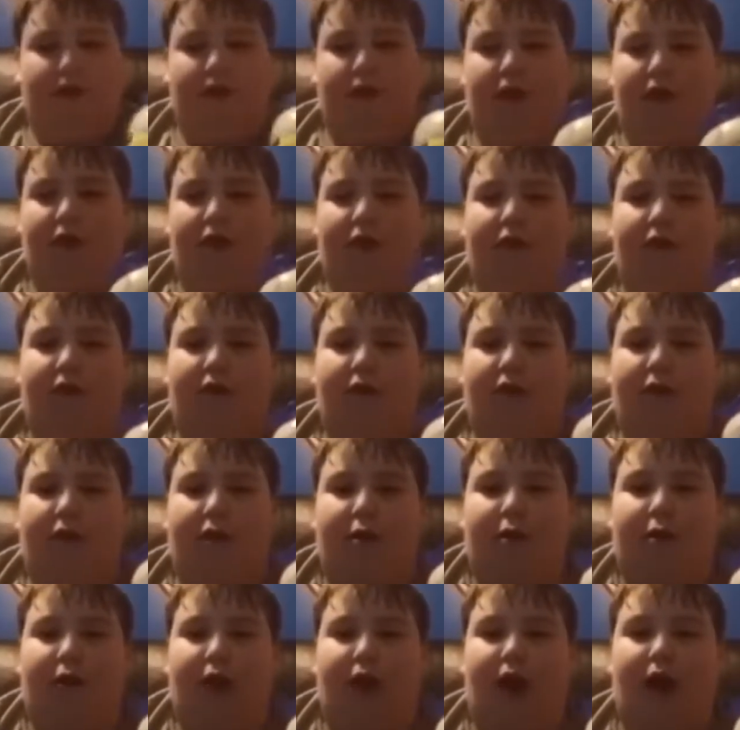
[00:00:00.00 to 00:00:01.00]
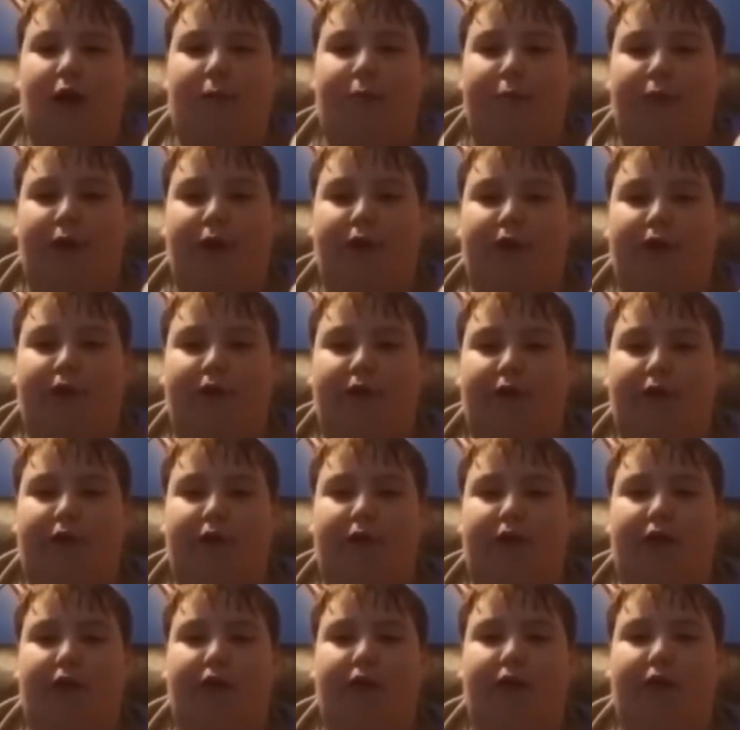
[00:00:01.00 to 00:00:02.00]
So, I
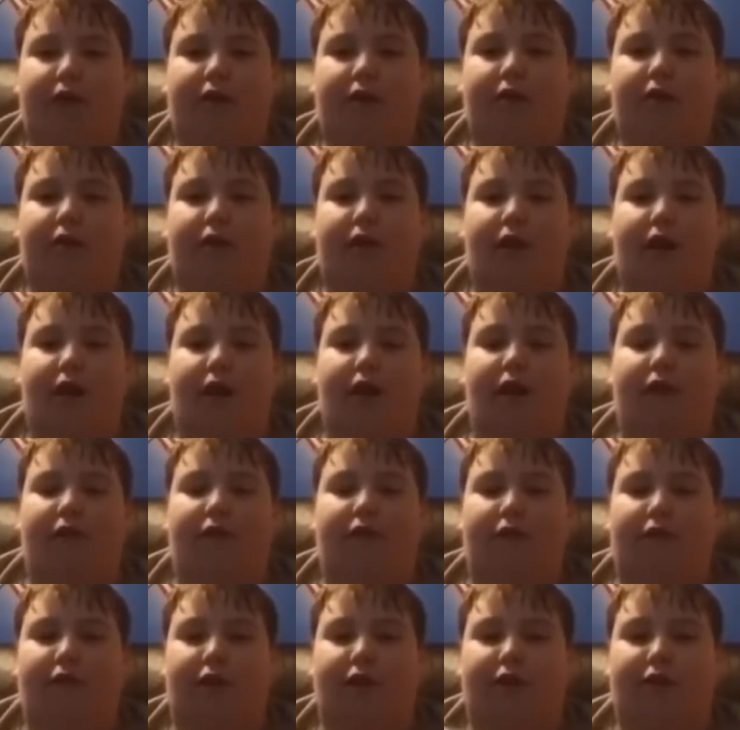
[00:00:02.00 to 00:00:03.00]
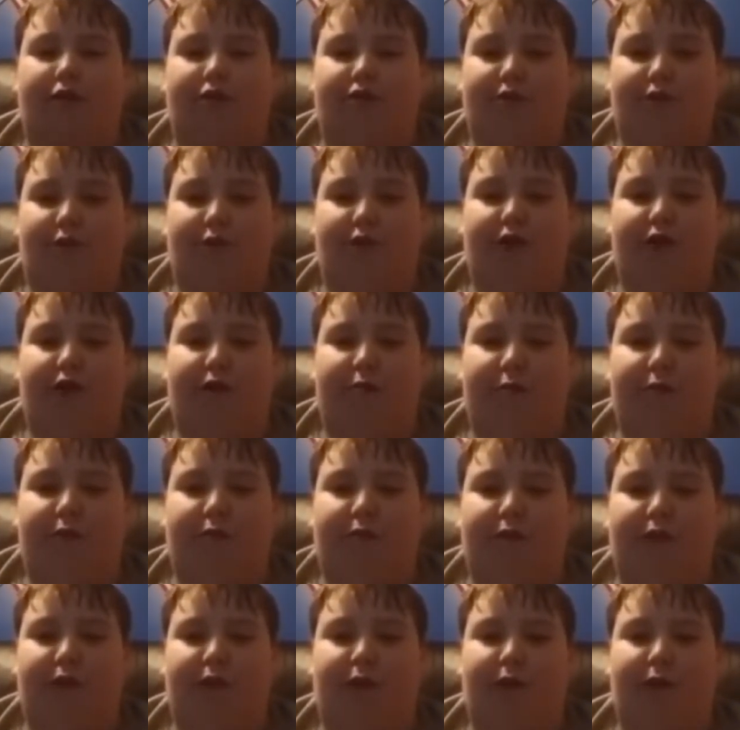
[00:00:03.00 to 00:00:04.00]
personally have enjoyed
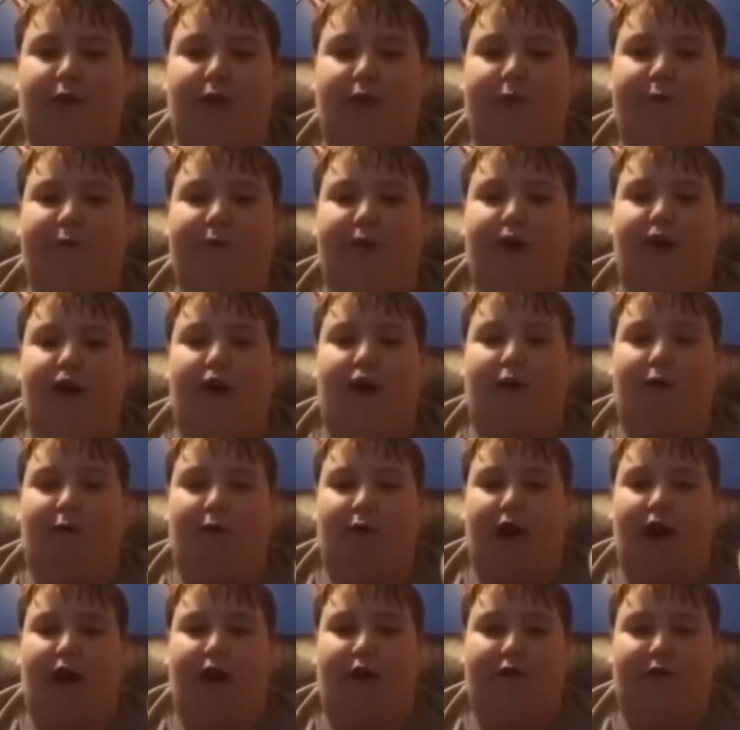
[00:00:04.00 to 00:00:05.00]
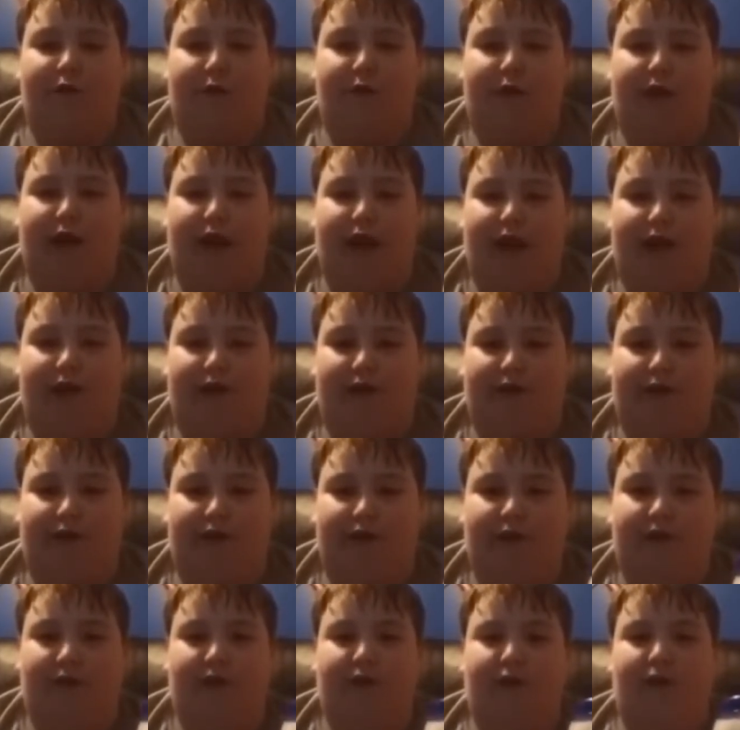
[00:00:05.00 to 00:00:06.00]
Miracle Whip on quite a few
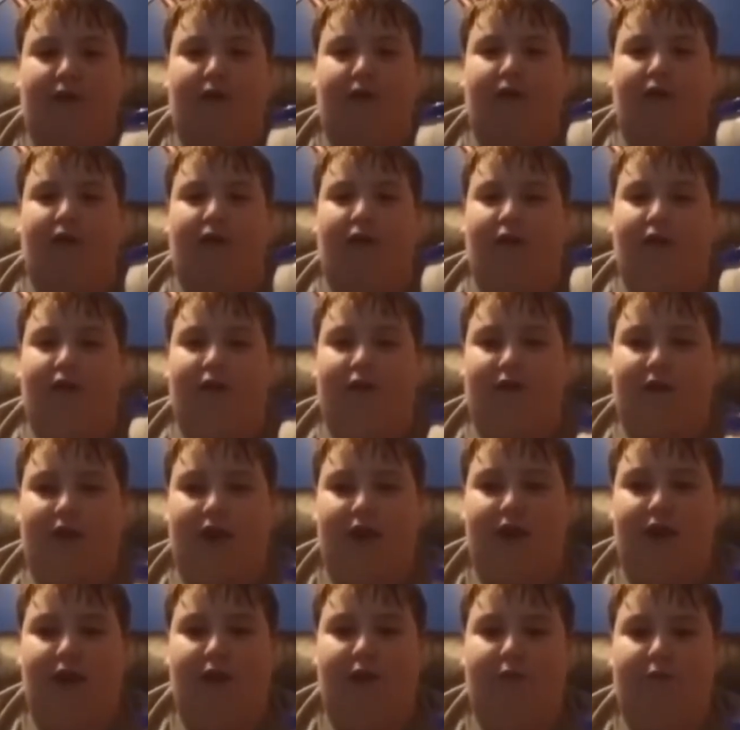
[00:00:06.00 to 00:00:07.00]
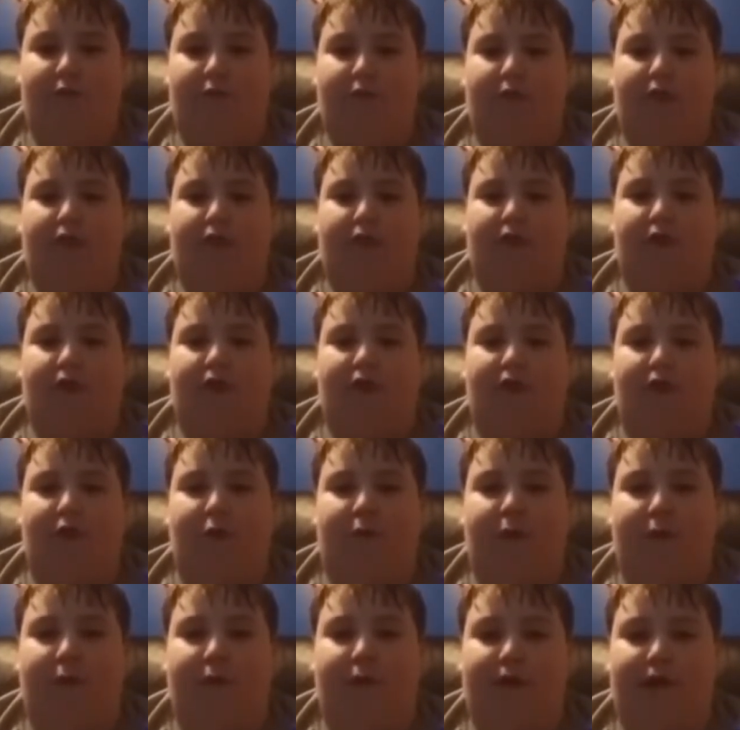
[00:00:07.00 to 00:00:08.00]
occasions. So, this
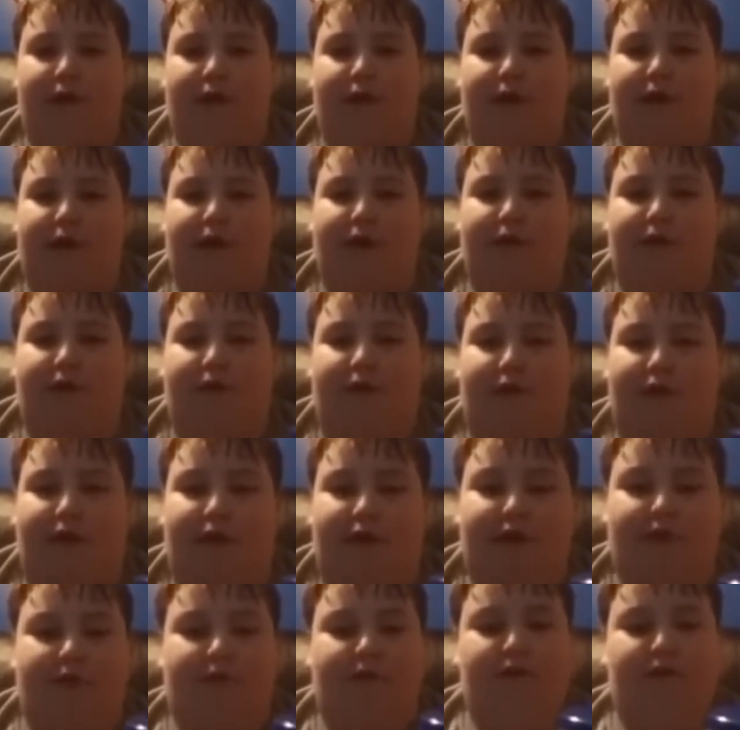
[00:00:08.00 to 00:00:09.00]
should be pretty interesting.